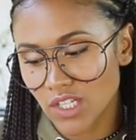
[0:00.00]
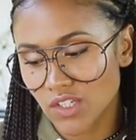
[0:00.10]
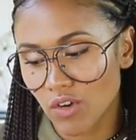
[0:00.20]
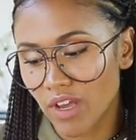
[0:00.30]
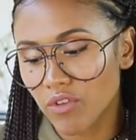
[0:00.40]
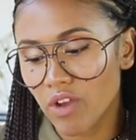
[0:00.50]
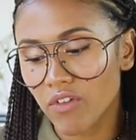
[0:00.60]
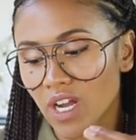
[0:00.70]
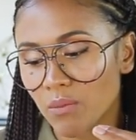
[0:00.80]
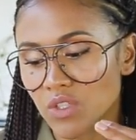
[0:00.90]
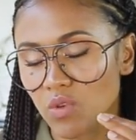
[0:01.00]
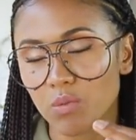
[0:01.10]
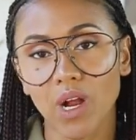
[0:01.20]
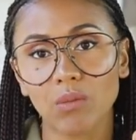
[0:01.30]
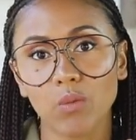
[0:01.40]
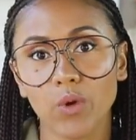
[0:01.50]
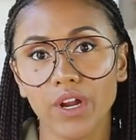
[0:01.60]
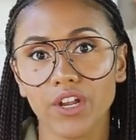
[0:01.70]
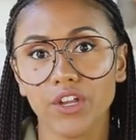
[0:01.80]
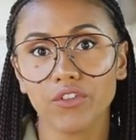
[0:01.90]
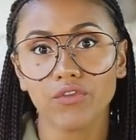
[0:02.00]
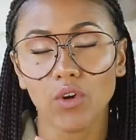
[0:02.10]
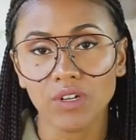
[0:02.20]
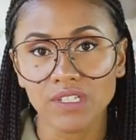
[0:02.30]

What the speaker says: So if you ever come into a problem where your phone